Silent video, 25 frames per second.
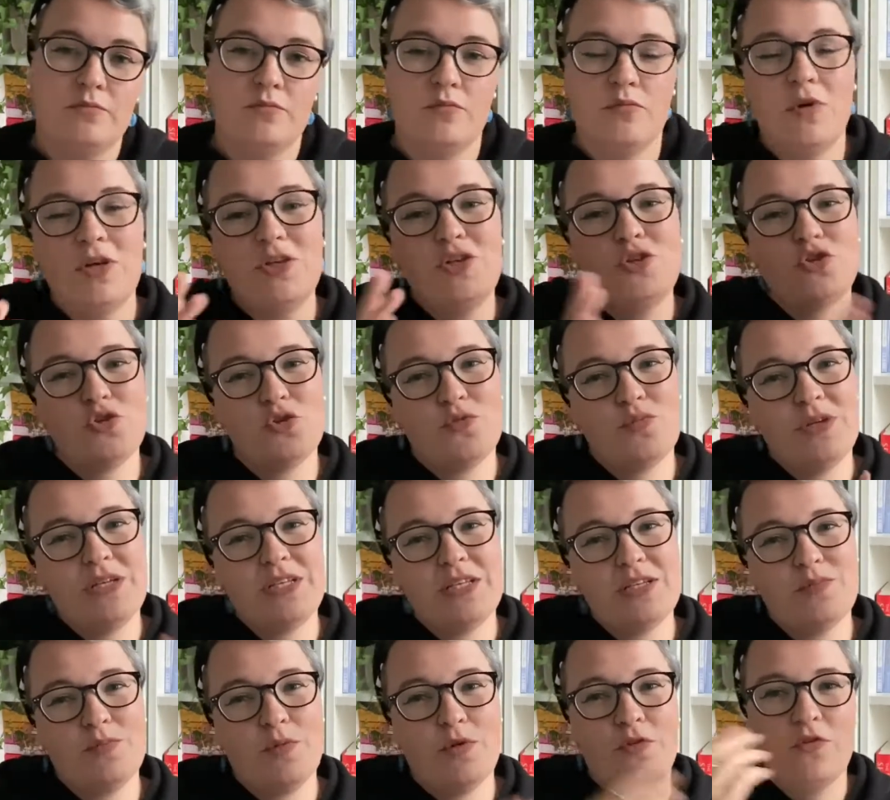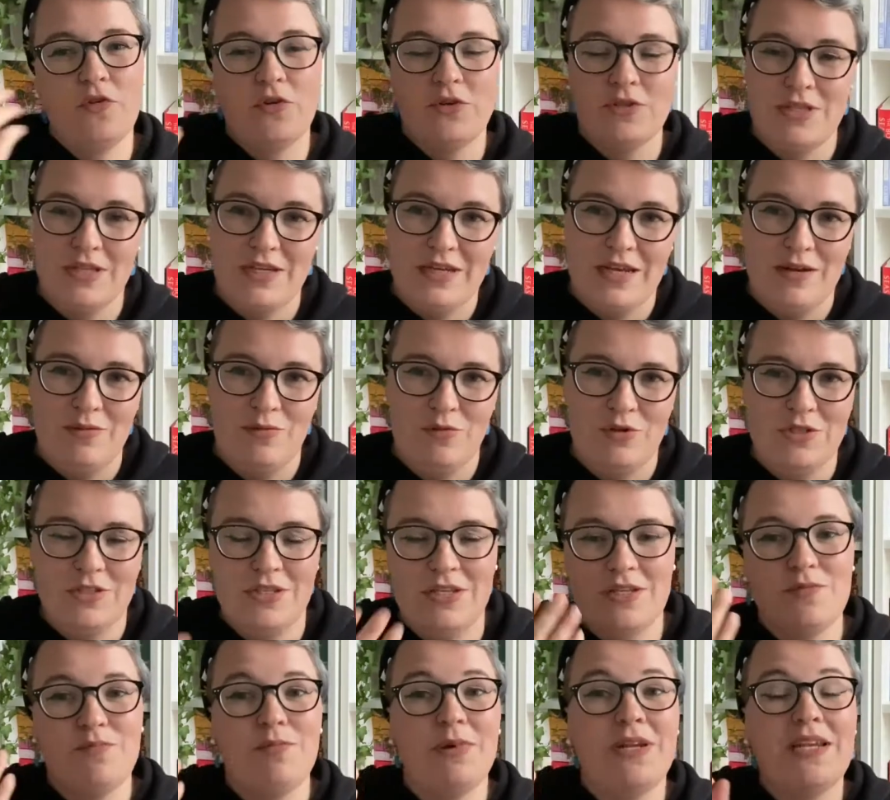Well, you should read this book first and then watch
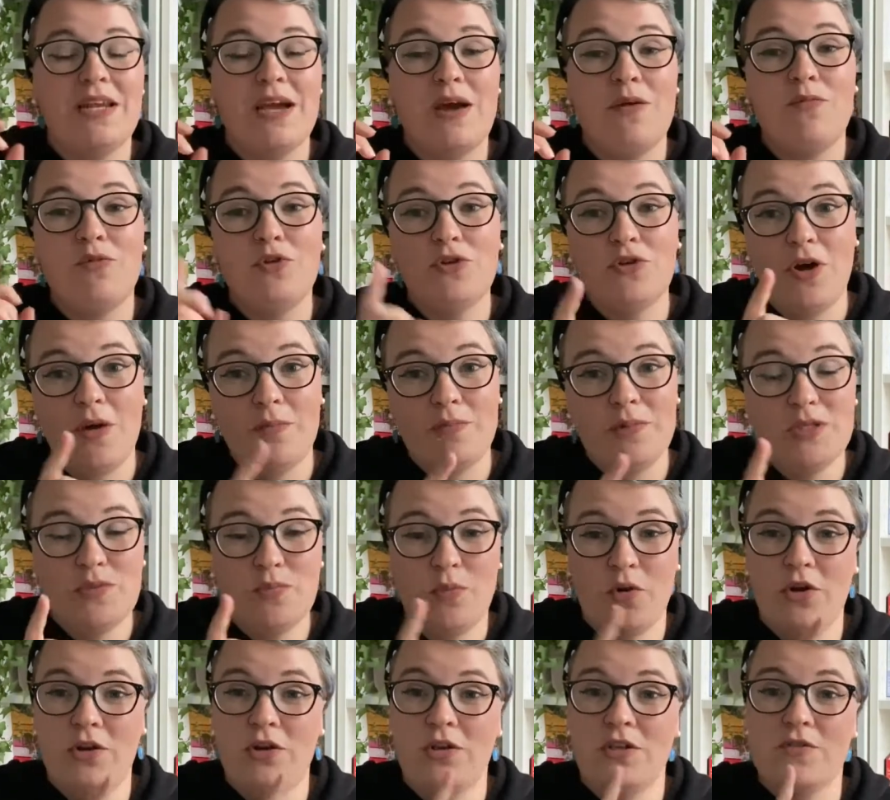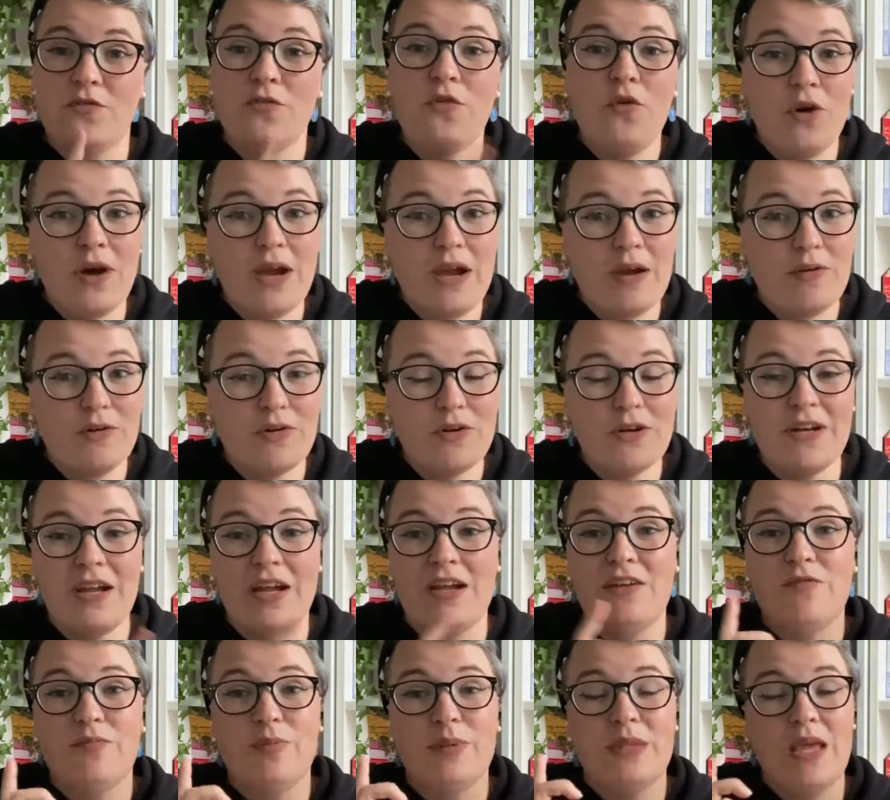this. But there will not be spoilers for Harrow the
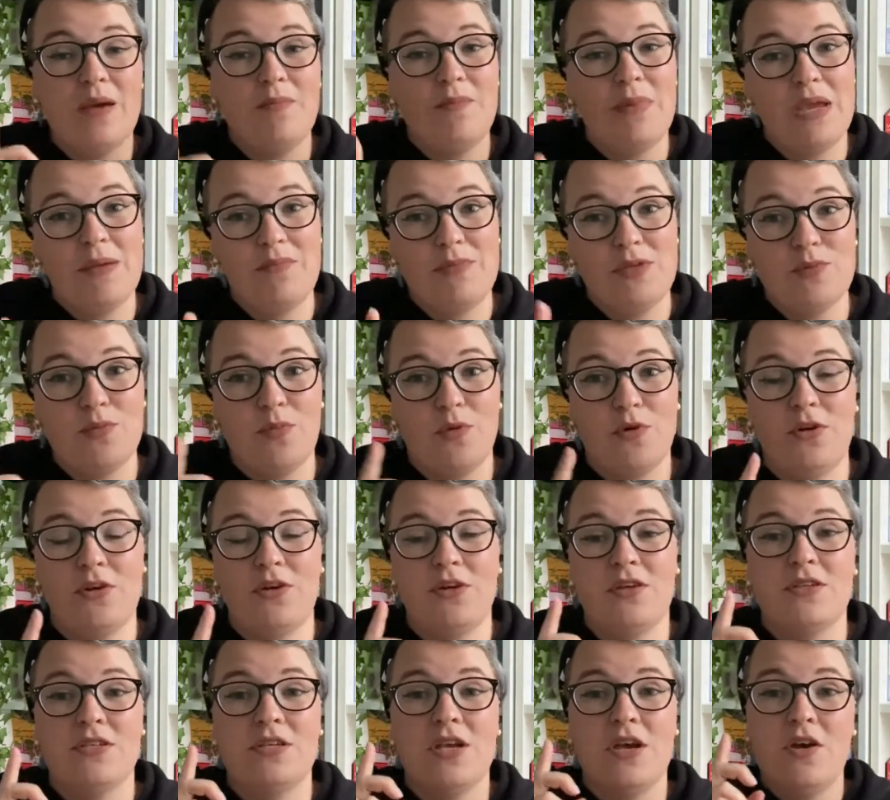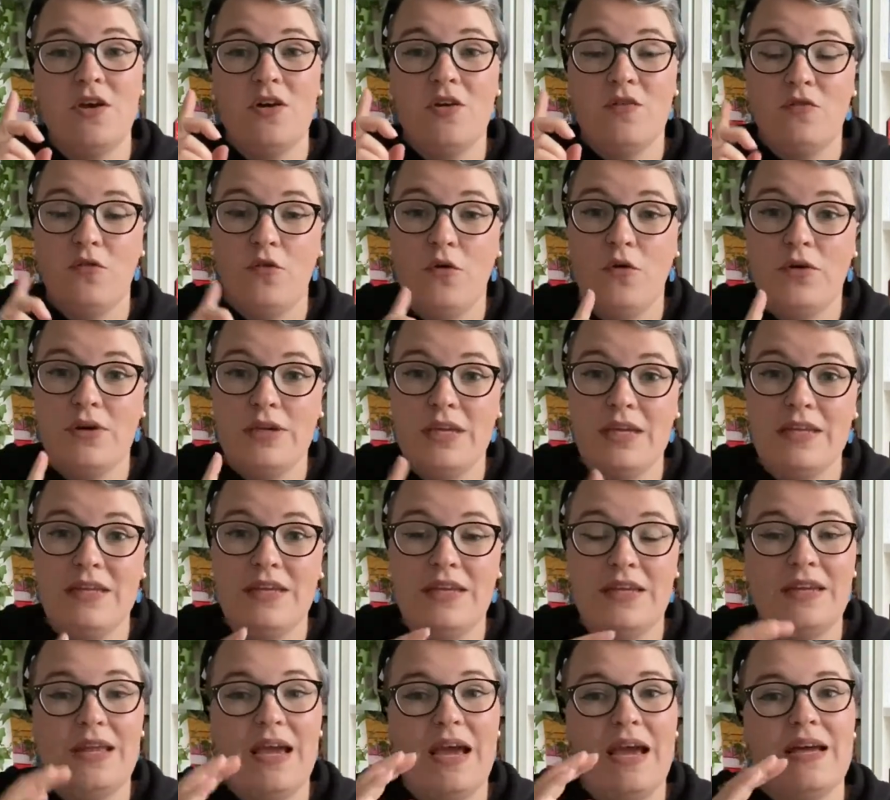Ninth, but there may be spoilers for
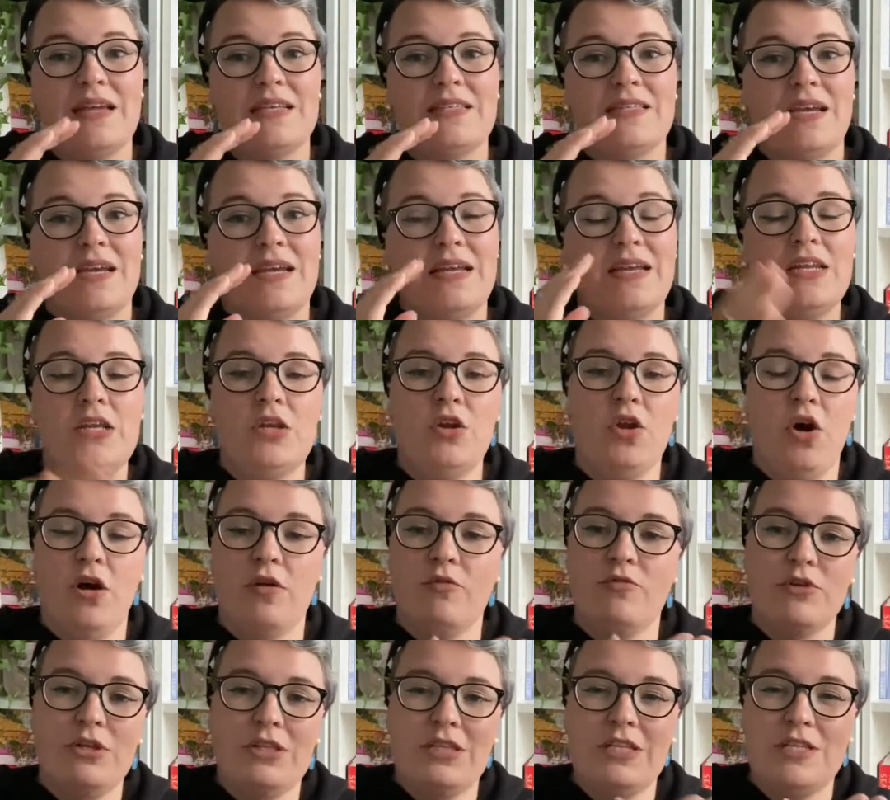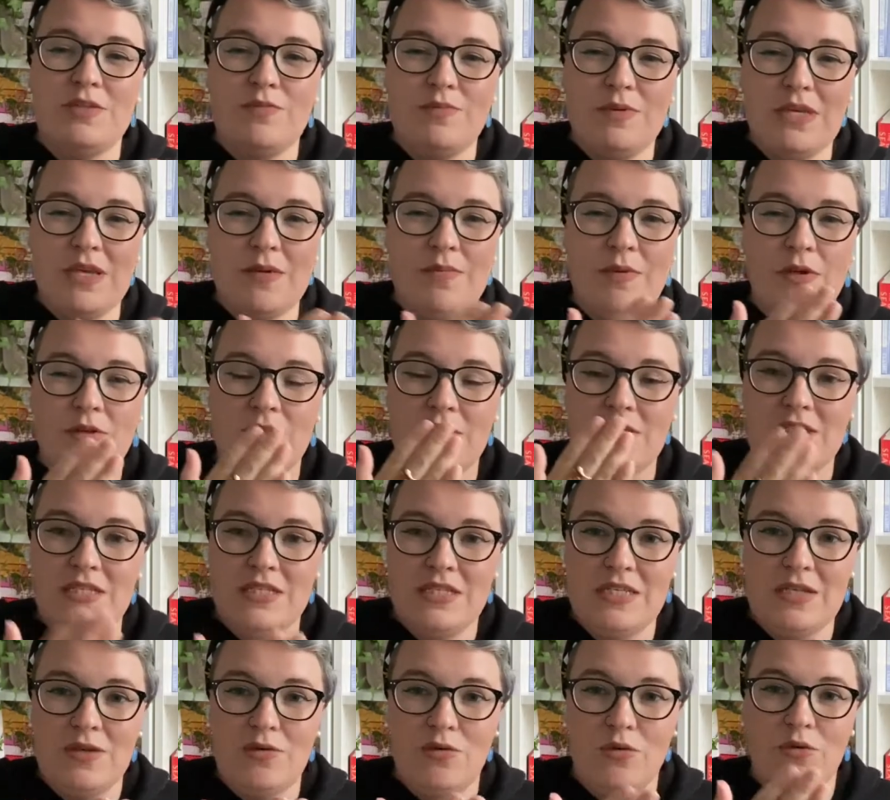Gideon, as I cannot really speak about the
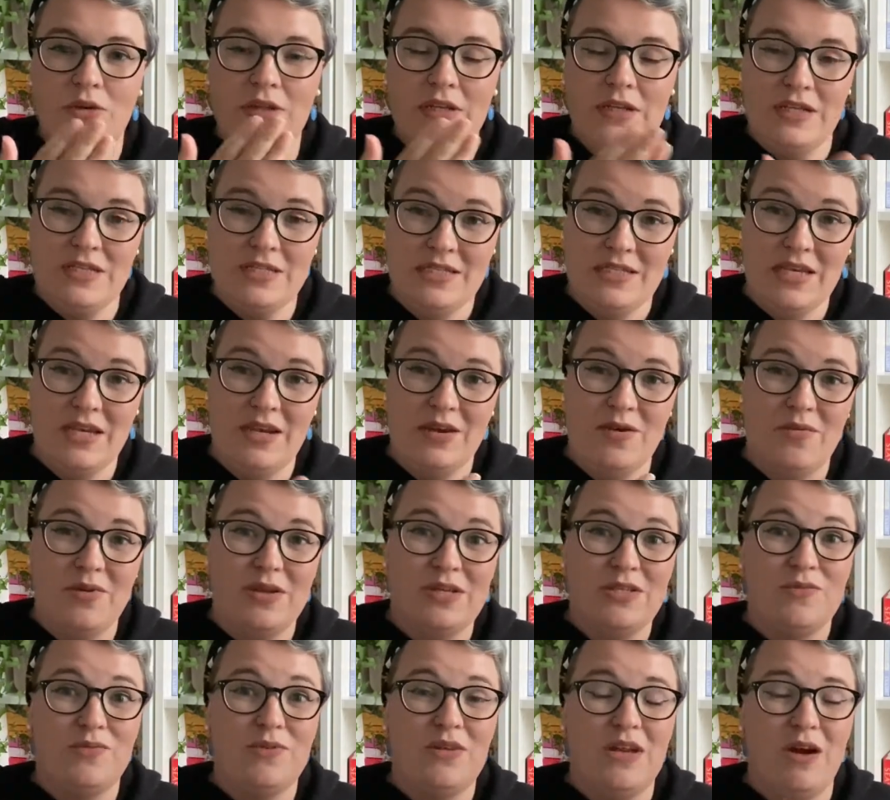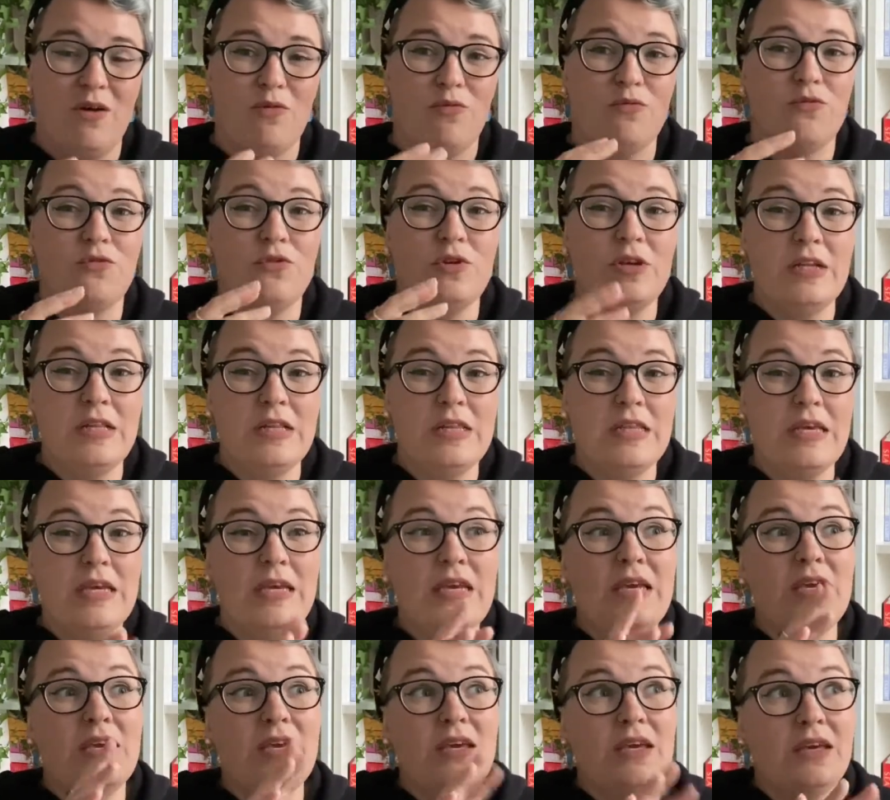sequel in a series without
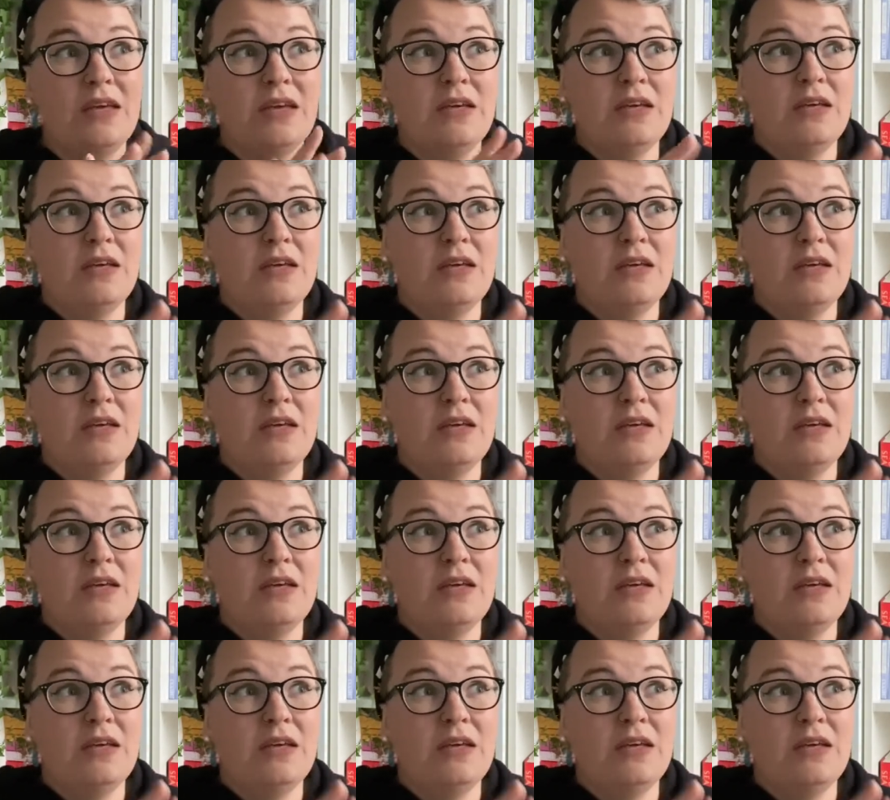really